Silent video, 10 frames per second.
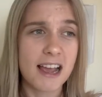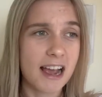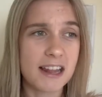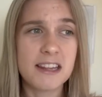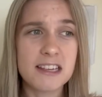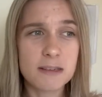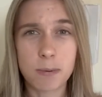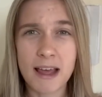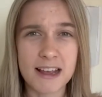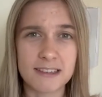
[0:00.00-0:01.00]
And then these
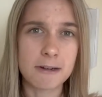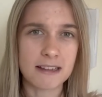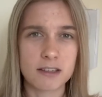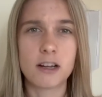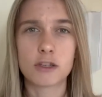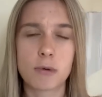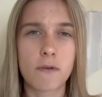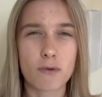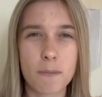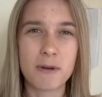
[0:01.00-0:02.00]
players are acting like
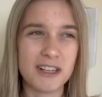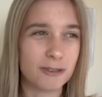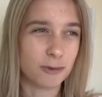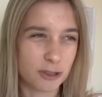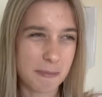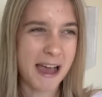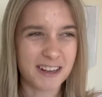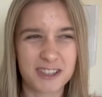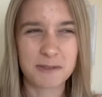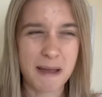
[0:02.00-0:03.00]
12-year-old bullies, all
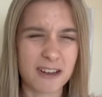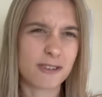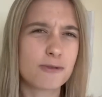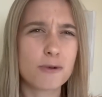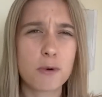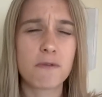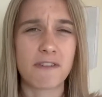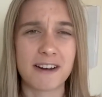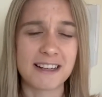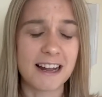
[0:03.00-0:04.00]
specs, specs. Oh, you're
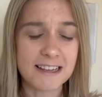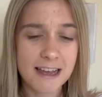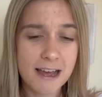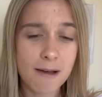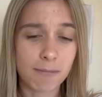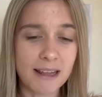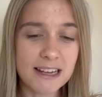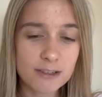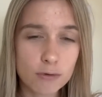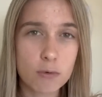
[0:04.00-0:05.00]
funny. Like,
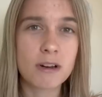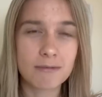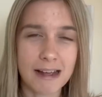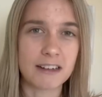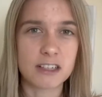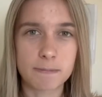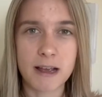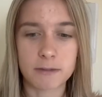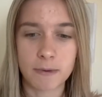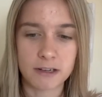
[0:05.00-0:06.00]
players calling Rangnick
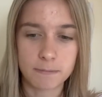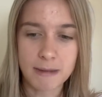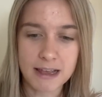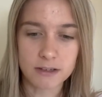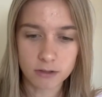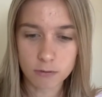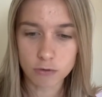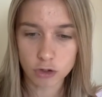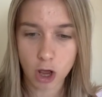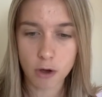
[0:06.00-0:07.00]
specs behind his back is so
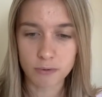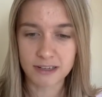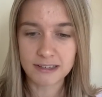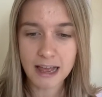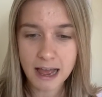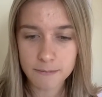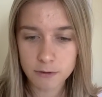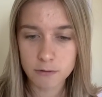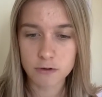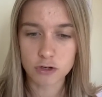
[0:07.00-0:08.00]
childish,
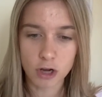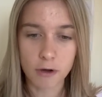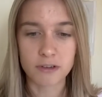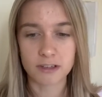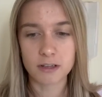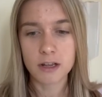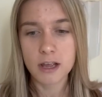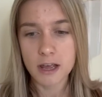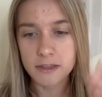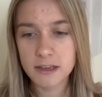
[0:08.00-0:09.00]
absolutely childish. And
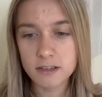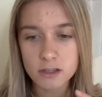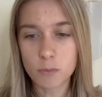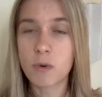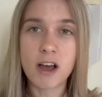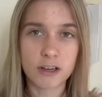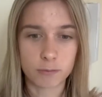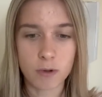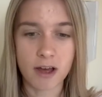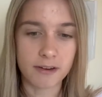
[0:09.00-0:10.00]
this is the
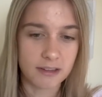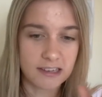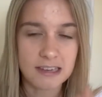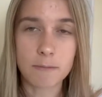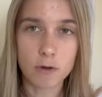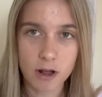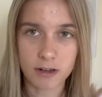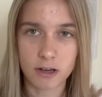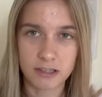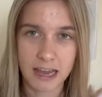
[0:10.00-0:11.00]
worst one that Samuel
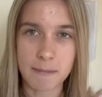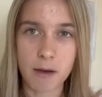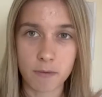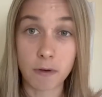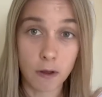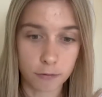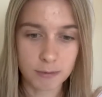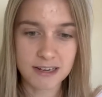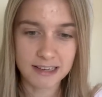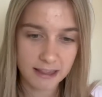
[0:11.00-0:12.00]
Lutker came out with last
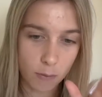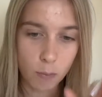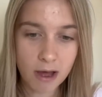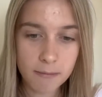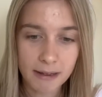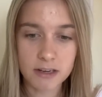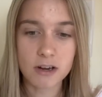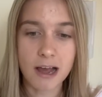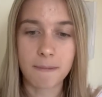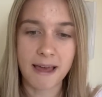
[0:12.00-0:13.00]
week, saying that one Man
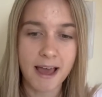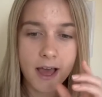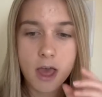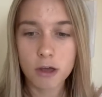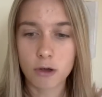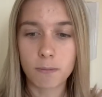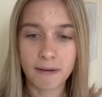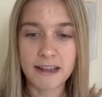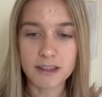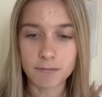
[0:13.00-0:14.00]
United player
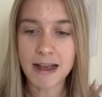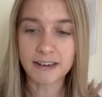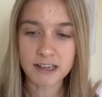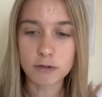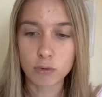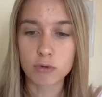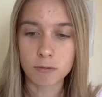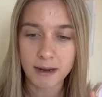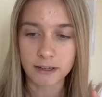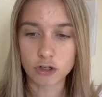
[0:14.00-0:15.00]
complained that Rangnick talked to
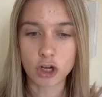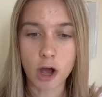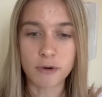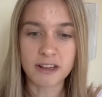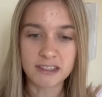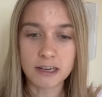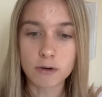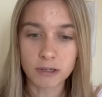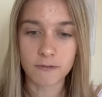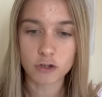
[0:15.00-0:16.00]
him like a child and did
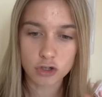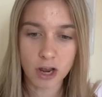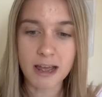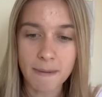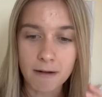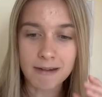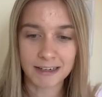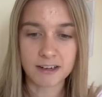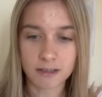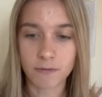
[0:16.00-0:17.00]
not give a shite about
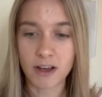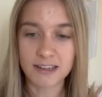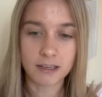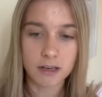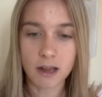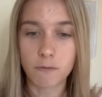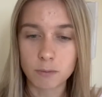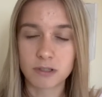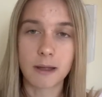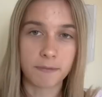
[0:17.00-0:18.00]
Rangnick's advice. Another
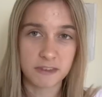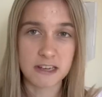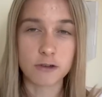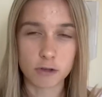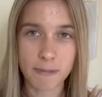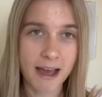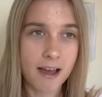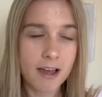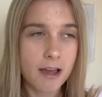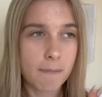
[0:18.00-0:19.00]
was dubbed the teacher's pet.
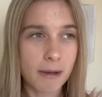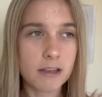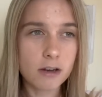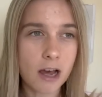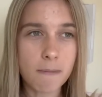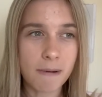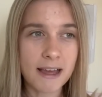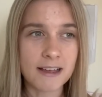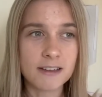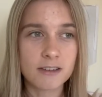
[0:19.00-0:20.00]
Man United
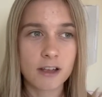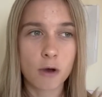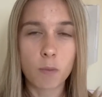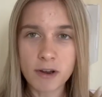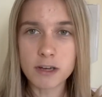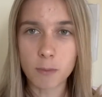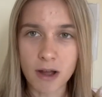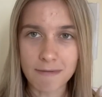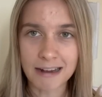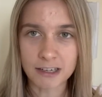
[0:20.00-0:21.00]
players wonder
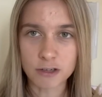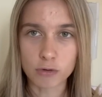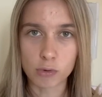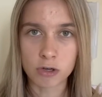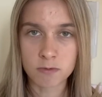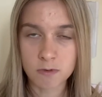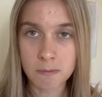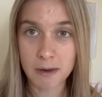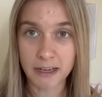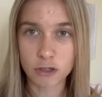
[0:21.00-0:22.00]
why Rangnick's talking to
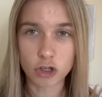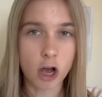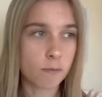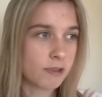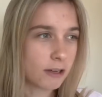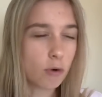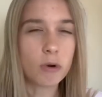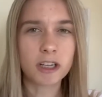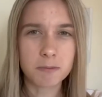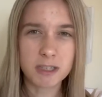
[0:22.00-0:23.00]
them like a child when they're
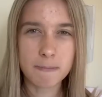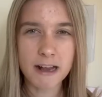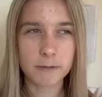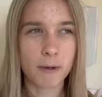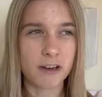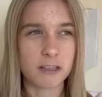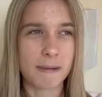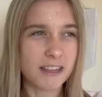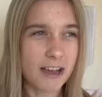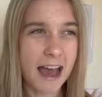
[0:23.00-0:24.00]
calling him specs behind his
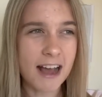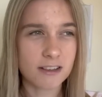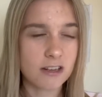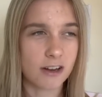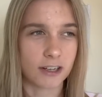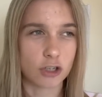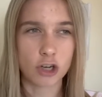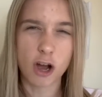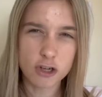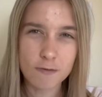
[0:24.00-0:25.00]
back. You're acting like a
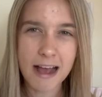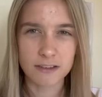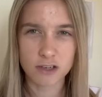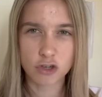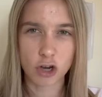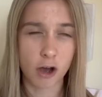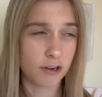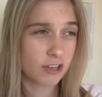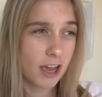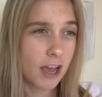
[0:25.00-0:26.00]
child. You're acting
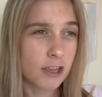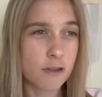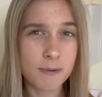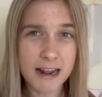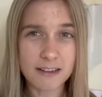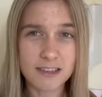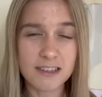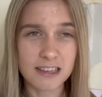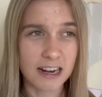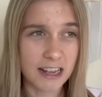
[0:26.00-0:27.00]
childish. You've been acting
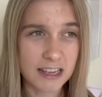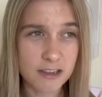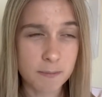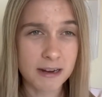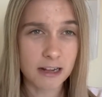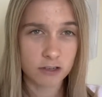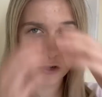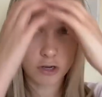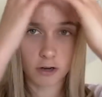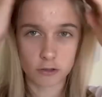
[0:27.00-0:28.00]
silly. You've been acting
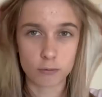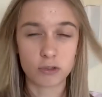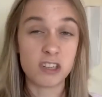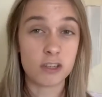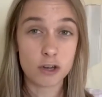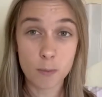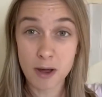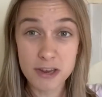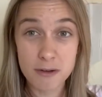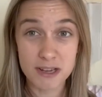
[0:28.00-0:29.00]
childish all season. No
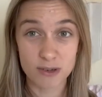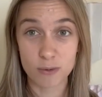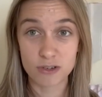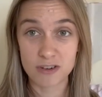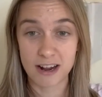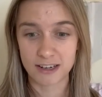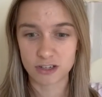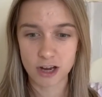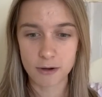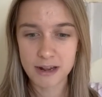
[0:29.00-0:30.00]
wonder he talks to you like a
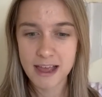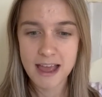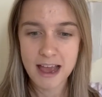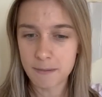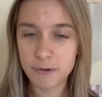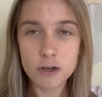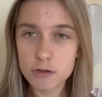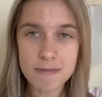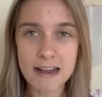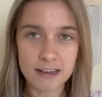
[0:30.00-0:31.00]
child. And because
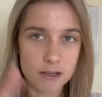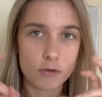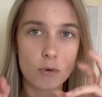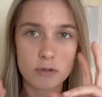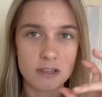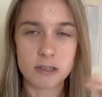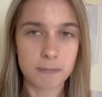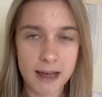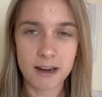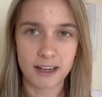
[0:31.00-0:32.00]
Rangnick talked to this
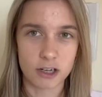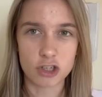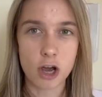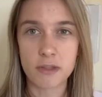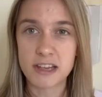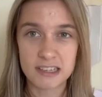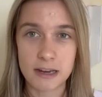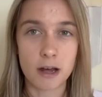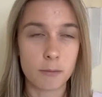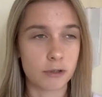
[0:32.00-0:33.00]
player like a child, they
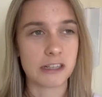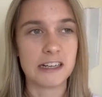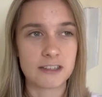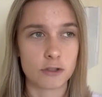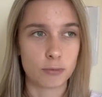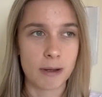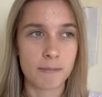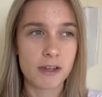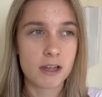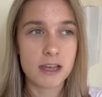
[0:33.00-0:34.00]
said, I'm not going to listen to
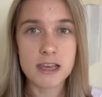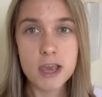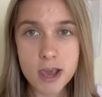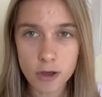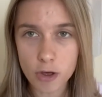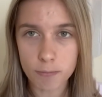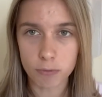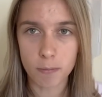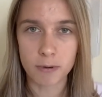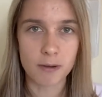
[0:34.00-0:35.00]
him. Ego
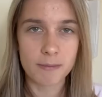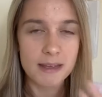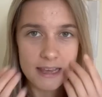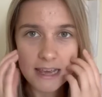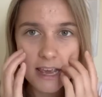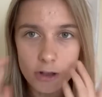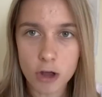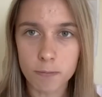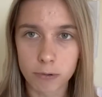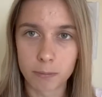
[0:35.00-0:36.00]
problem.
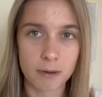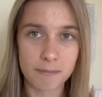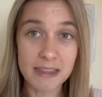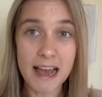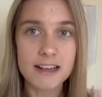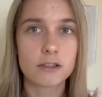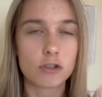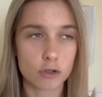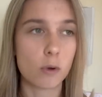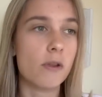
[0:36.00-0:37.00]
Ego problem. That is
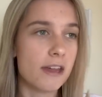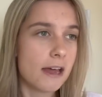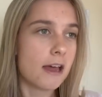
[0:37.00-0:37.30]
the squad.